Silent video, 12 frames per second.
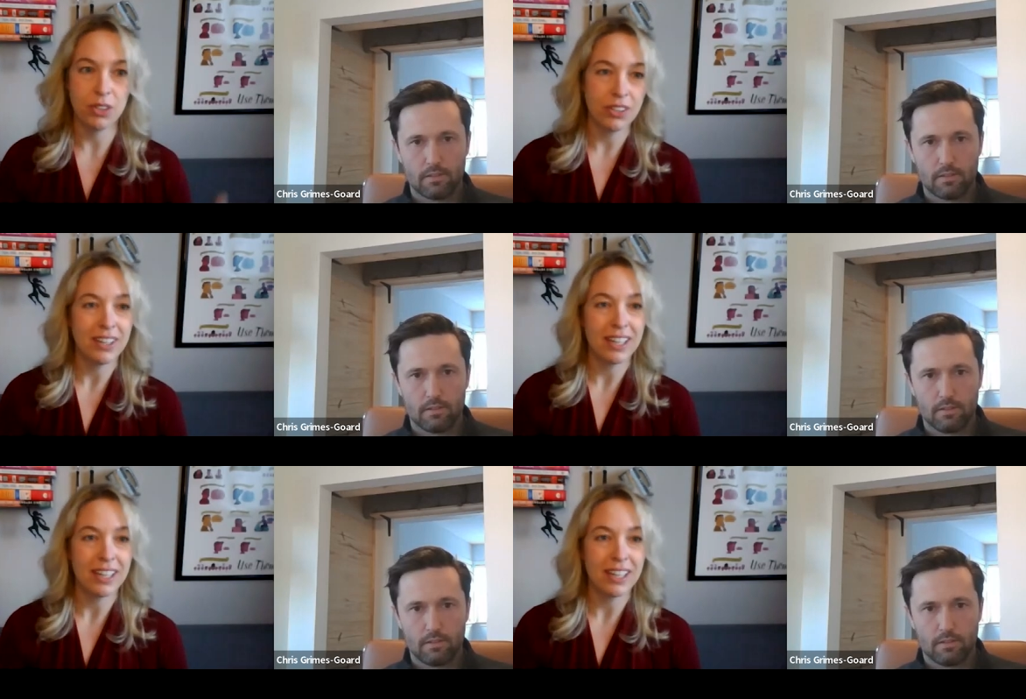Speaker 1: you know
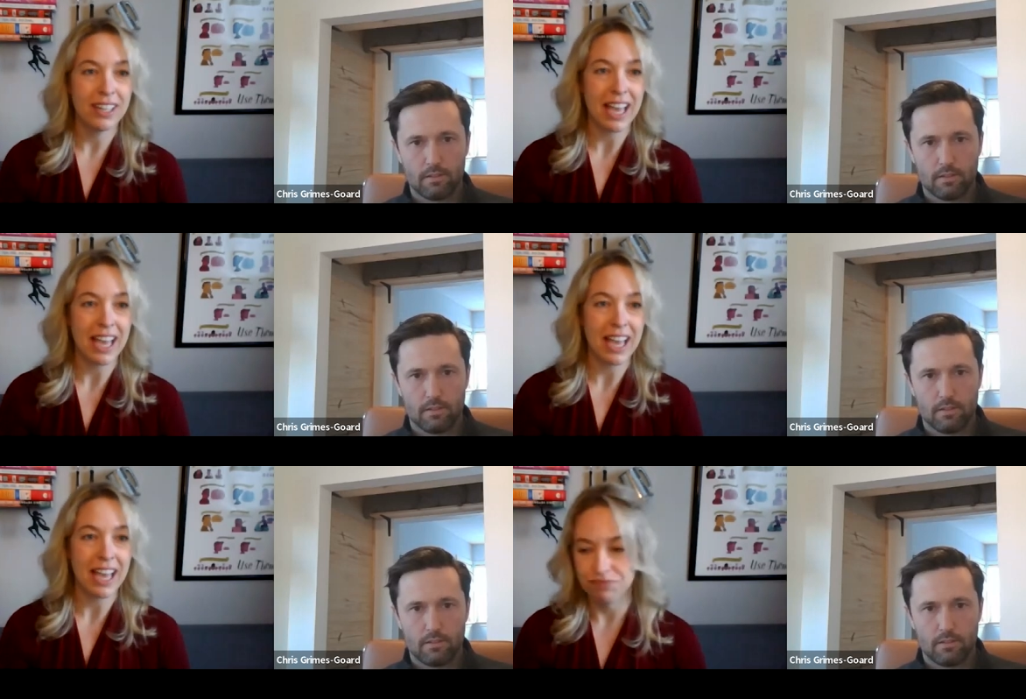you can
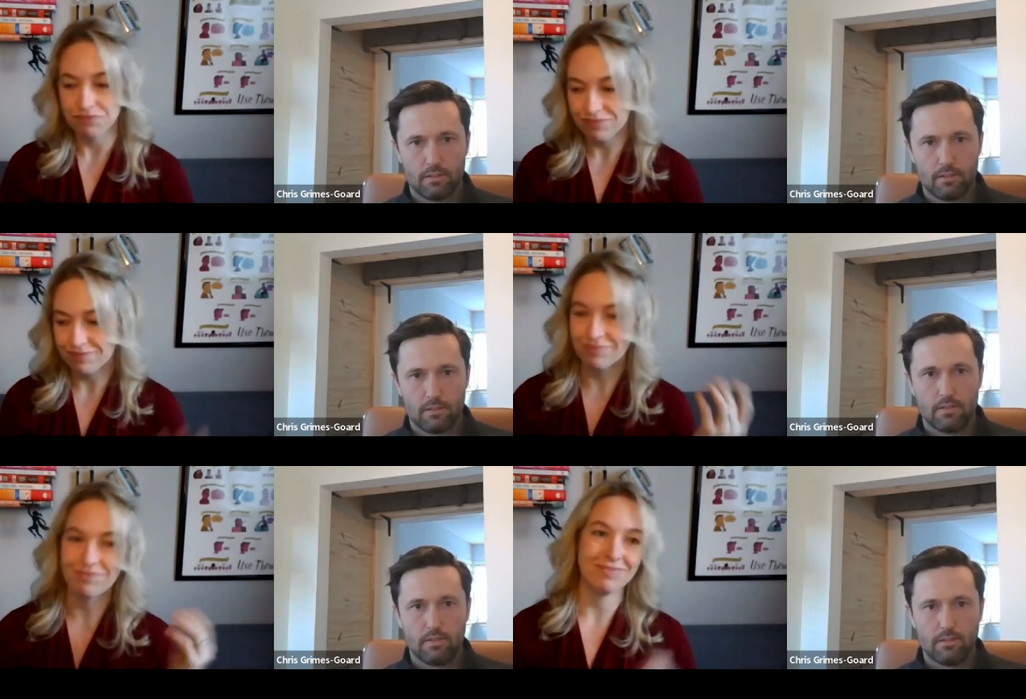kind of
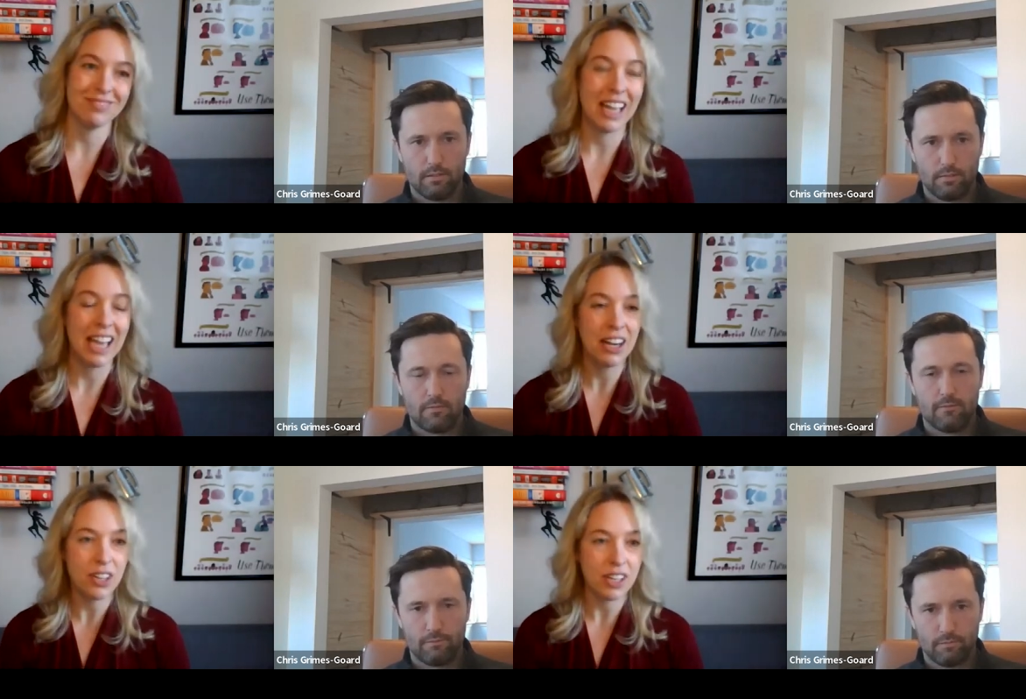
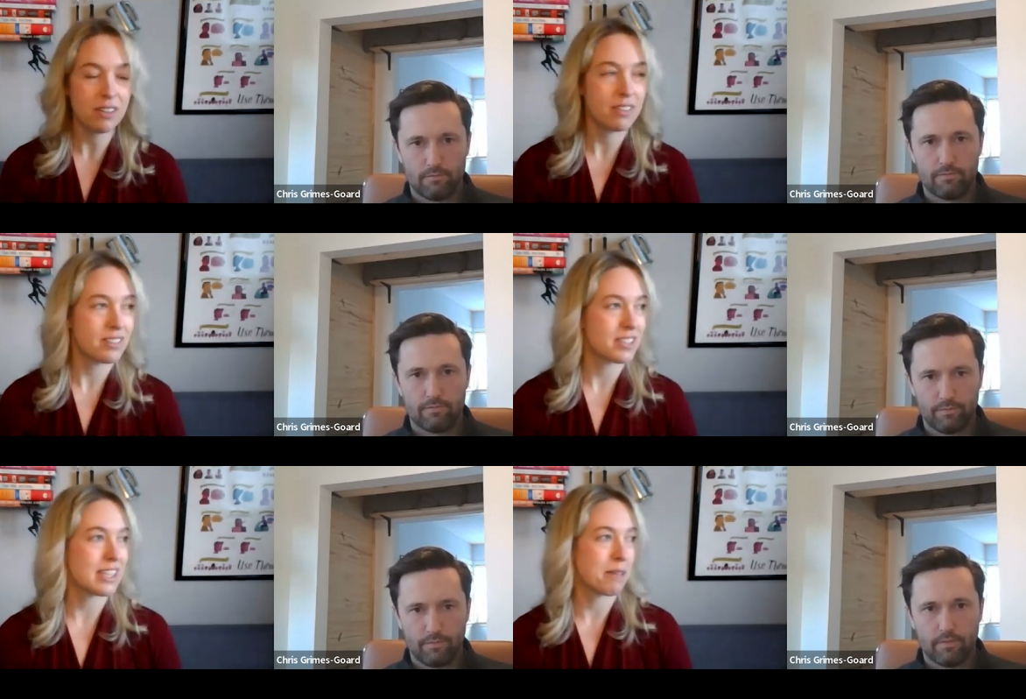I don't
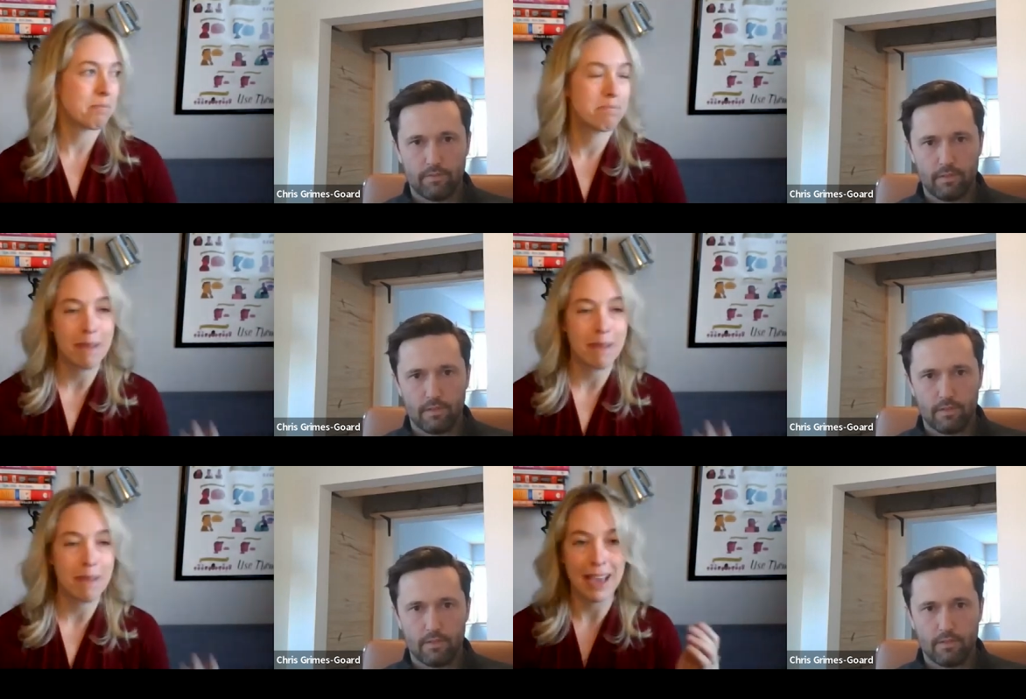know, just
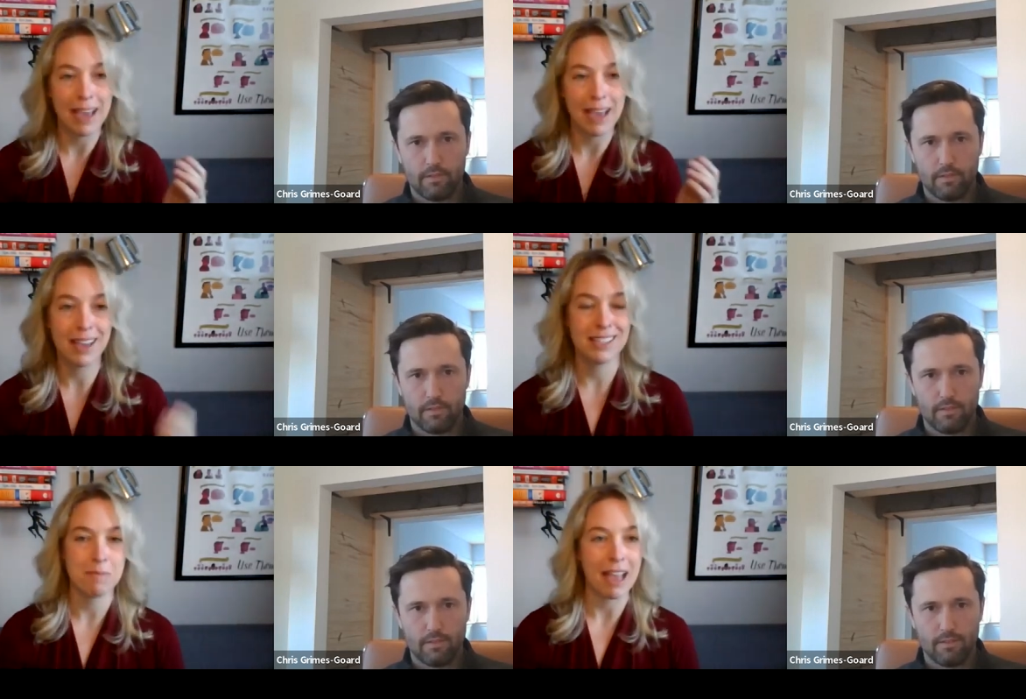like buy
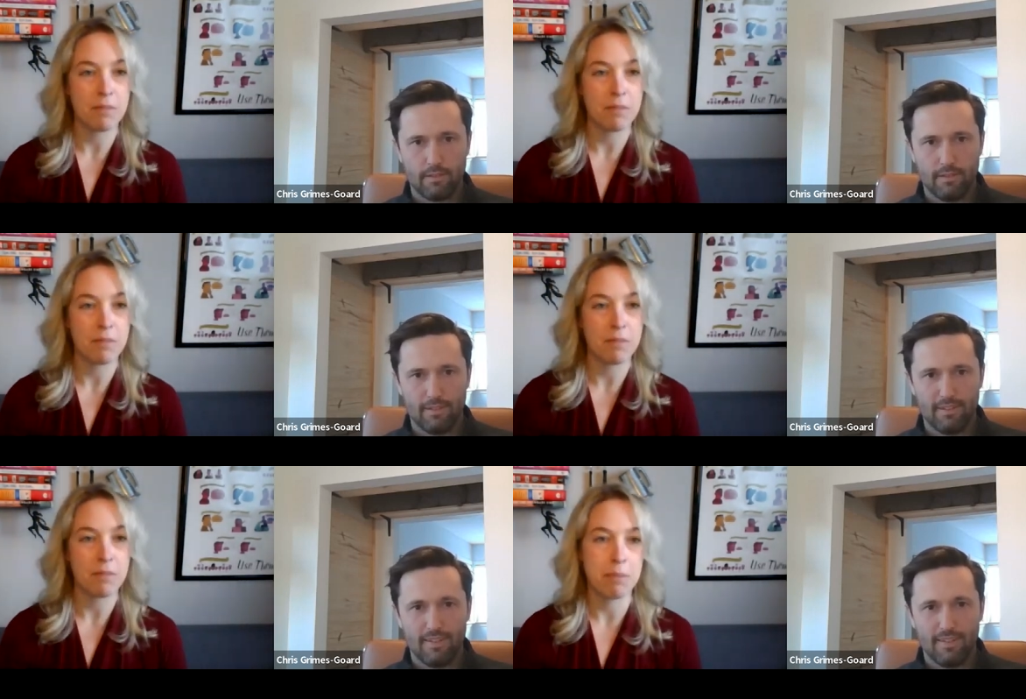a six
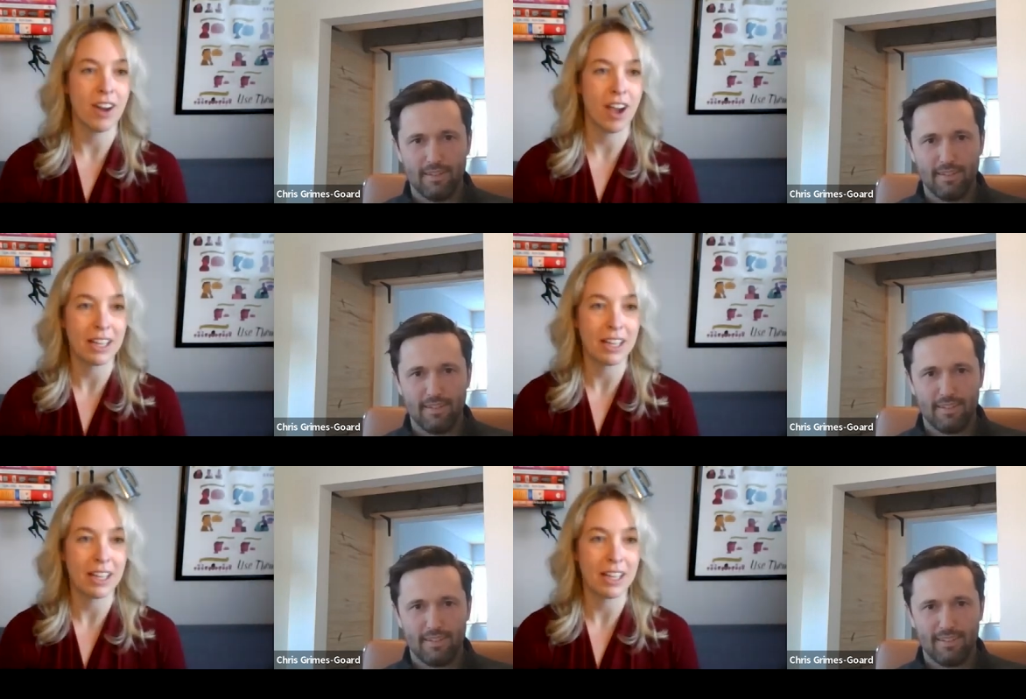pack of beer
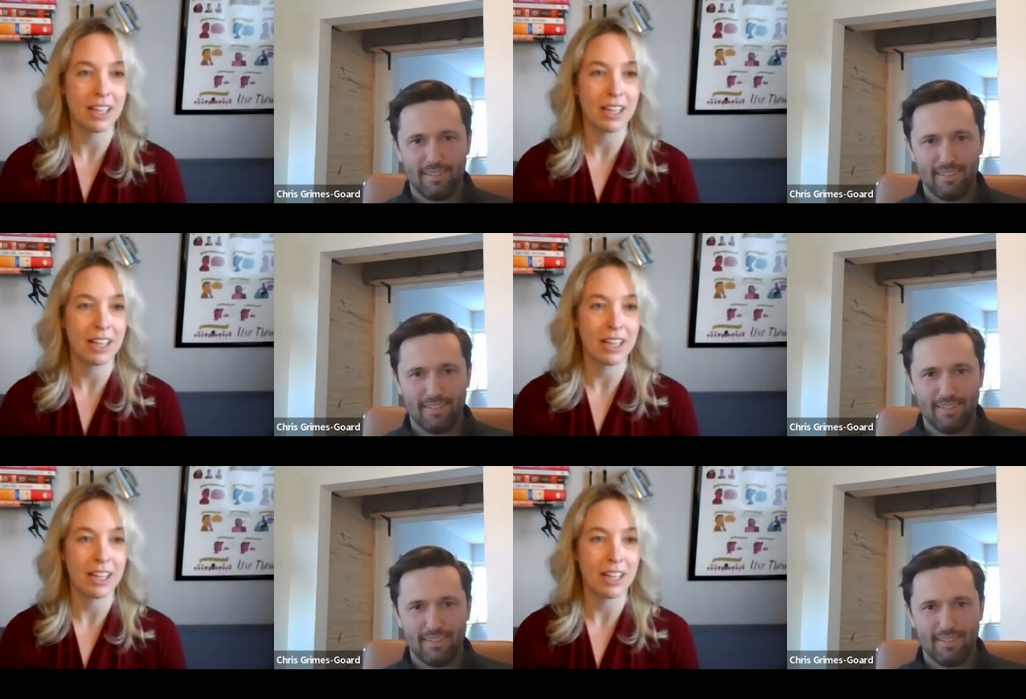and not